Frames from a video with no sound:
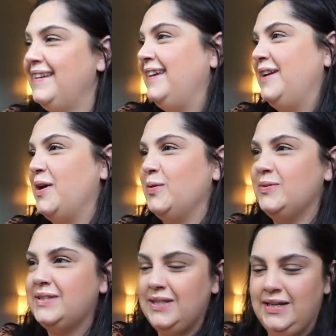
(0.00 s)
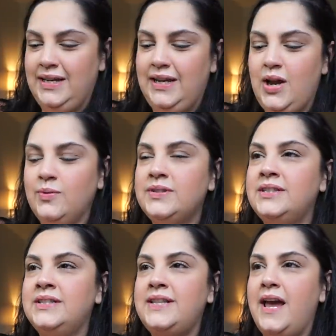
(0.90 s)
He knows, he knows
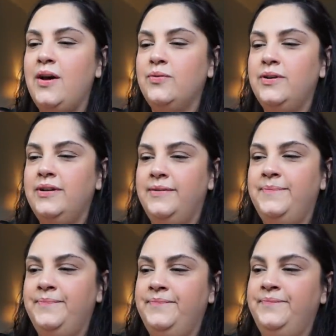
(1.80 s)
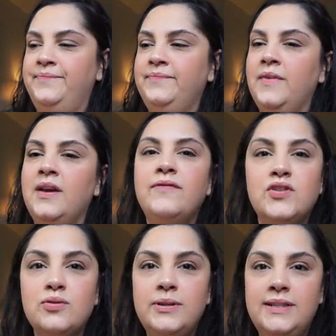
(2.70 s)
the sound of
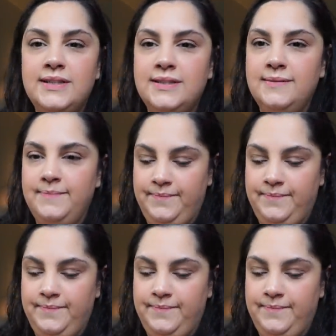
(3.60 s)
treats.